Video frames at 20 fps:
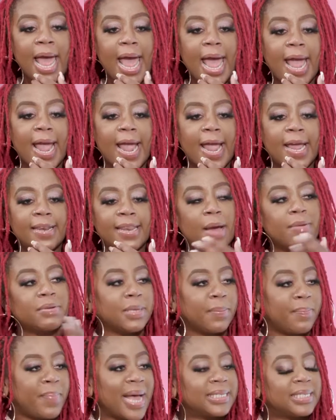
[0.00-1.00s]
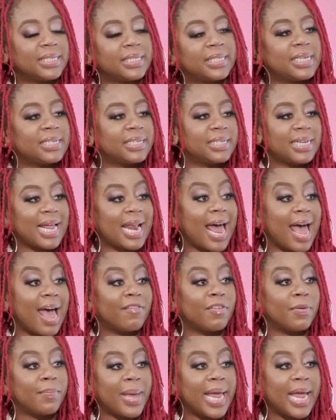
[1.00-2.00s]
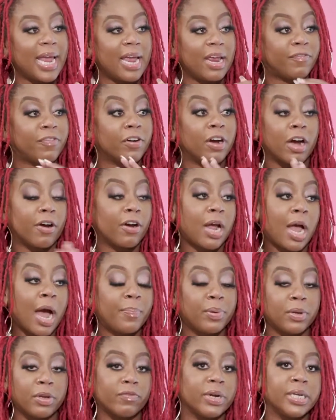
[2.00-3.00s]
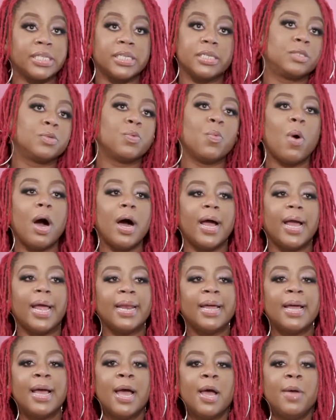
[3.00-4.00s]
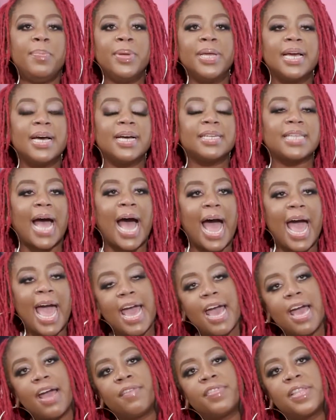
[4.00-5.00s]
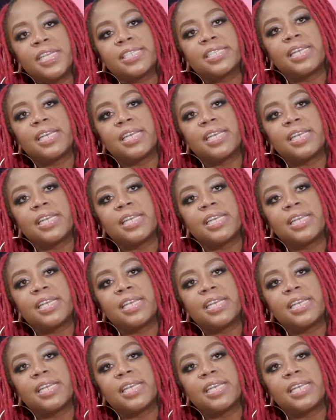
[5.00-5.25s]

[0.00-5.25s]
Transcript: And that was the best decision that I ever made for a couple of reasons. One, because I have this